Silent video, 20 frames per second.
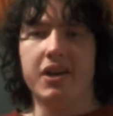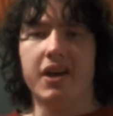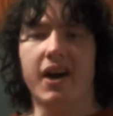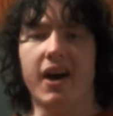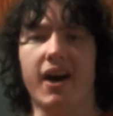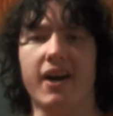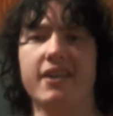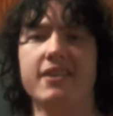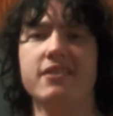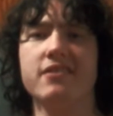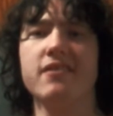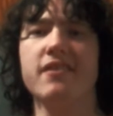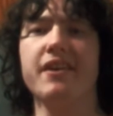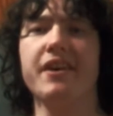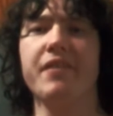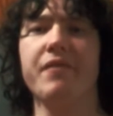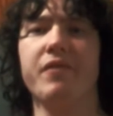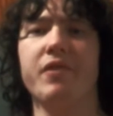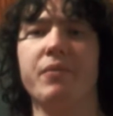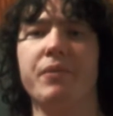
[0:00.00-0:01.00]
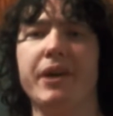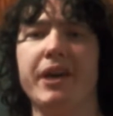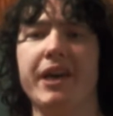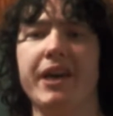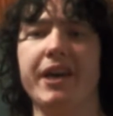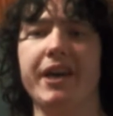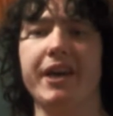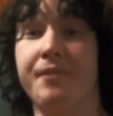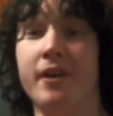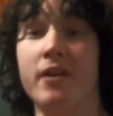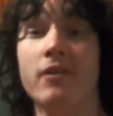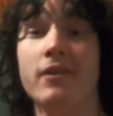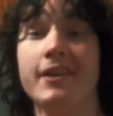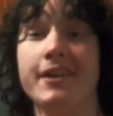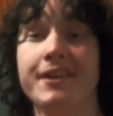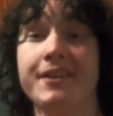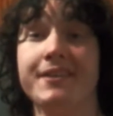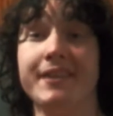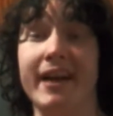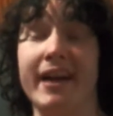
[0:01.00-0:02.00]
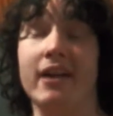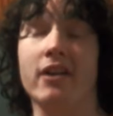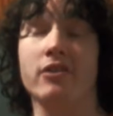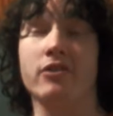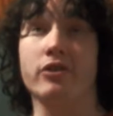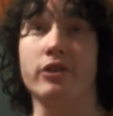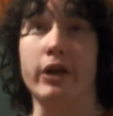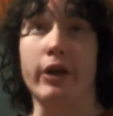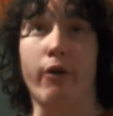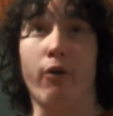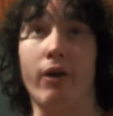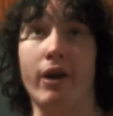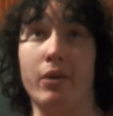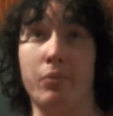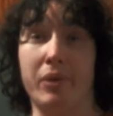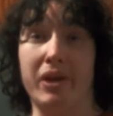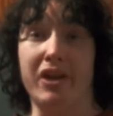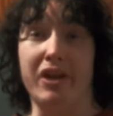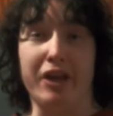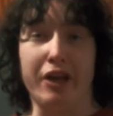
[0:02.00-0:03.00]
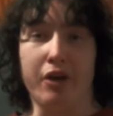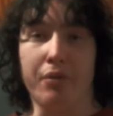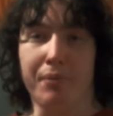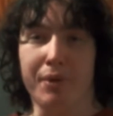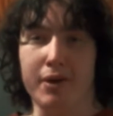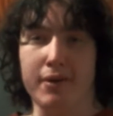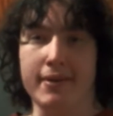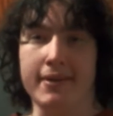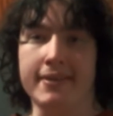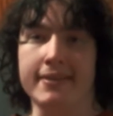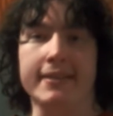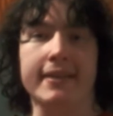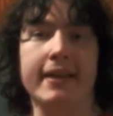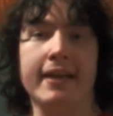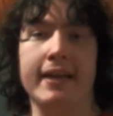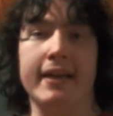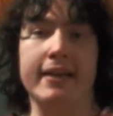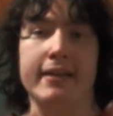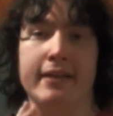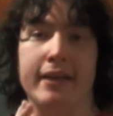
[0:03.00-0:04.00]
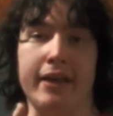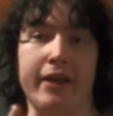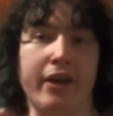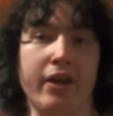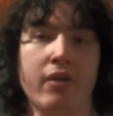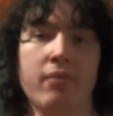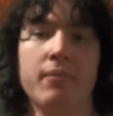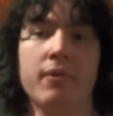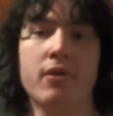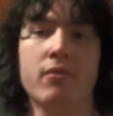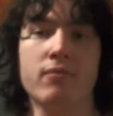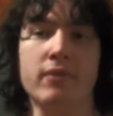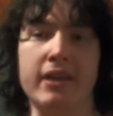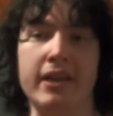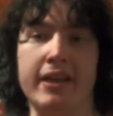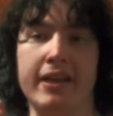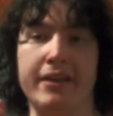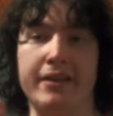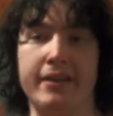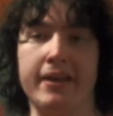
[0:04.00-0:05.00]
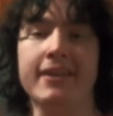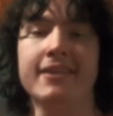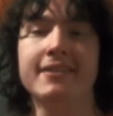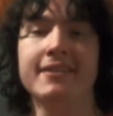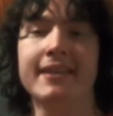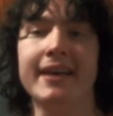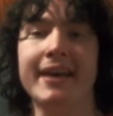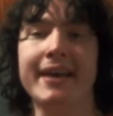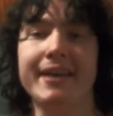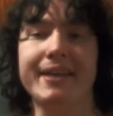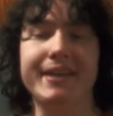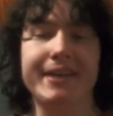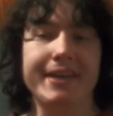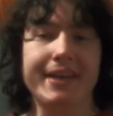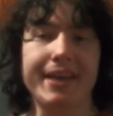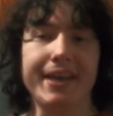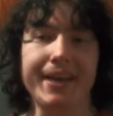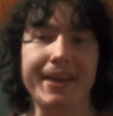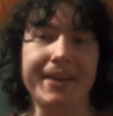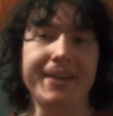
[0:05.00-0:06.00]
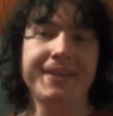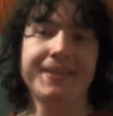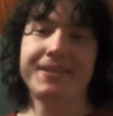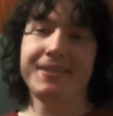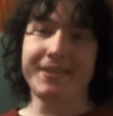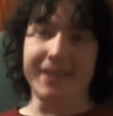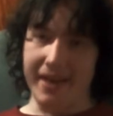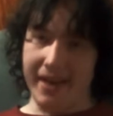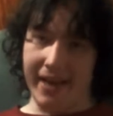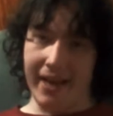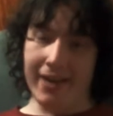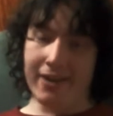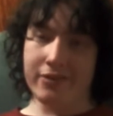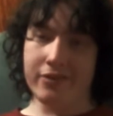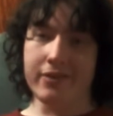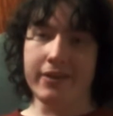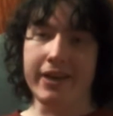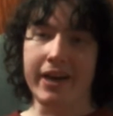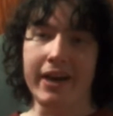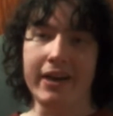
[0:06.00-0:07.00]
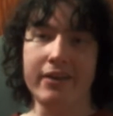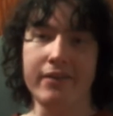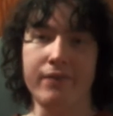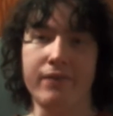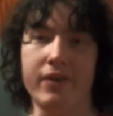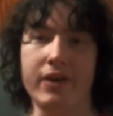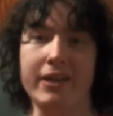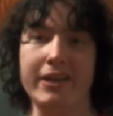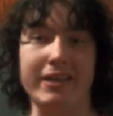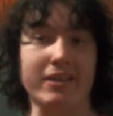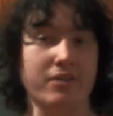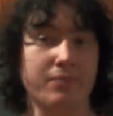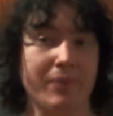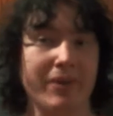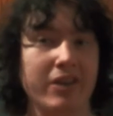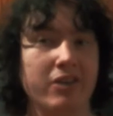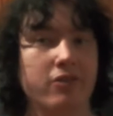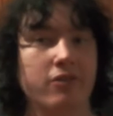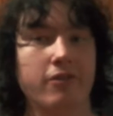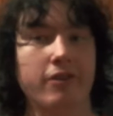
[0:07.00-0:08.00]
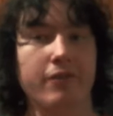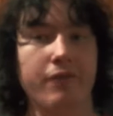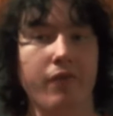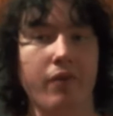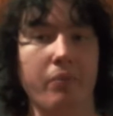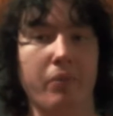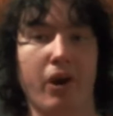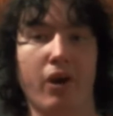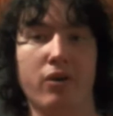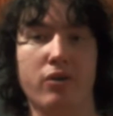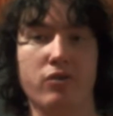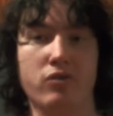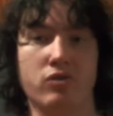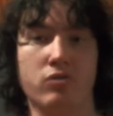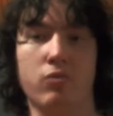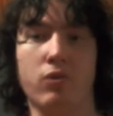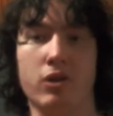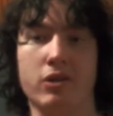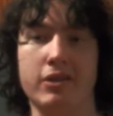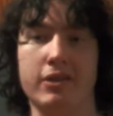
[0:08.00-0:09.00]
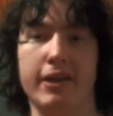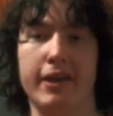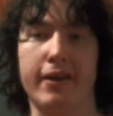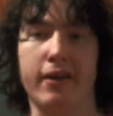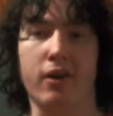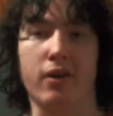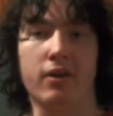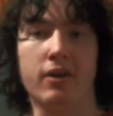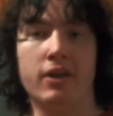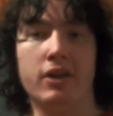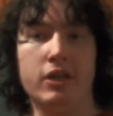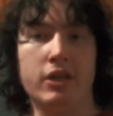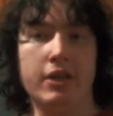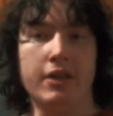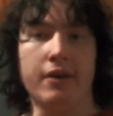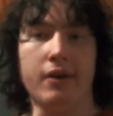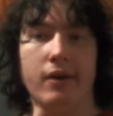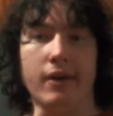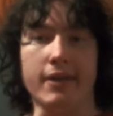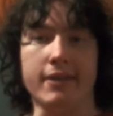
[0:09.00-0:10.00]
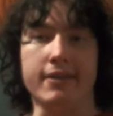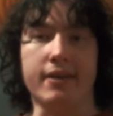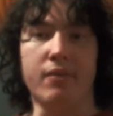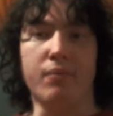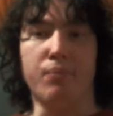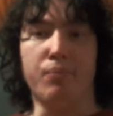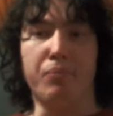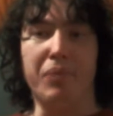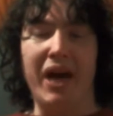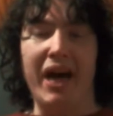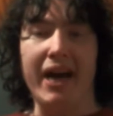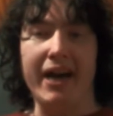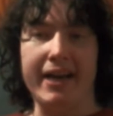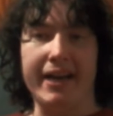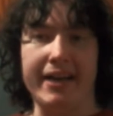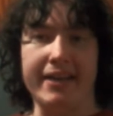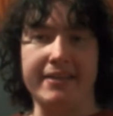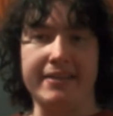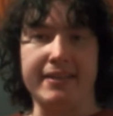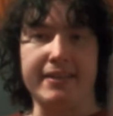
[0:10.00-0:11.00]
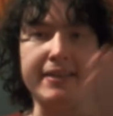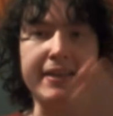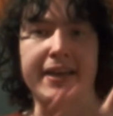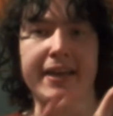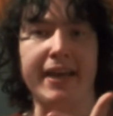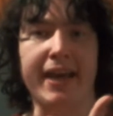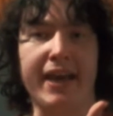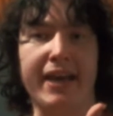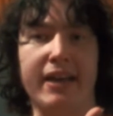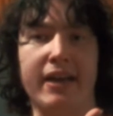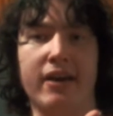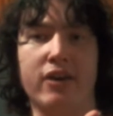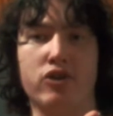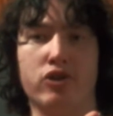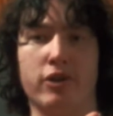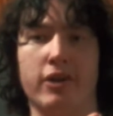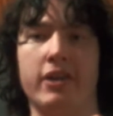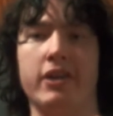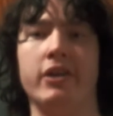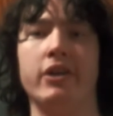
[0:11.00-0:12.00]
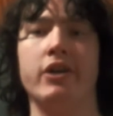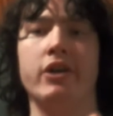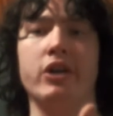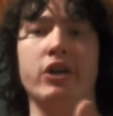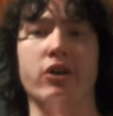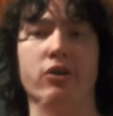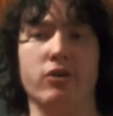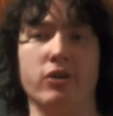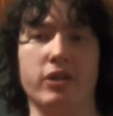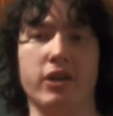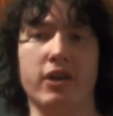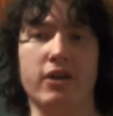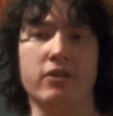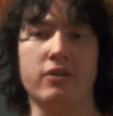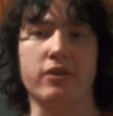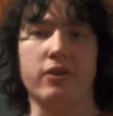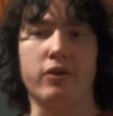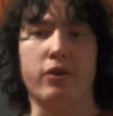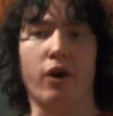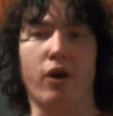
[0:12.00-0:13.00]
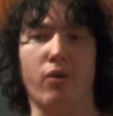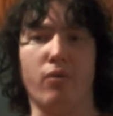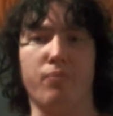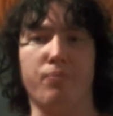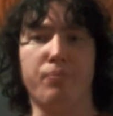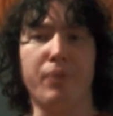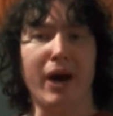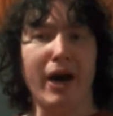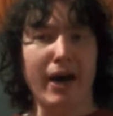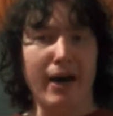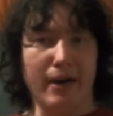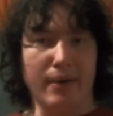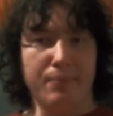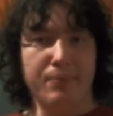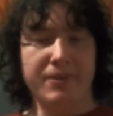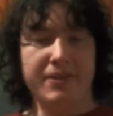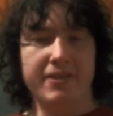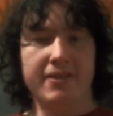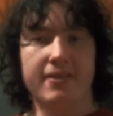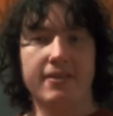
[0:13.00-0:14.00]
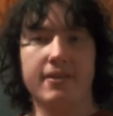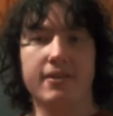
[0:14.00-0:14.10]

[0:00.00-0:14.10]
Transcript: Honestly, for me, there is actually quite a bit of humor in this, and the humor when it does that is actually kind of funny, especially from Arnold Schwarzenegger, who has come back as the T-800, who is also called Pops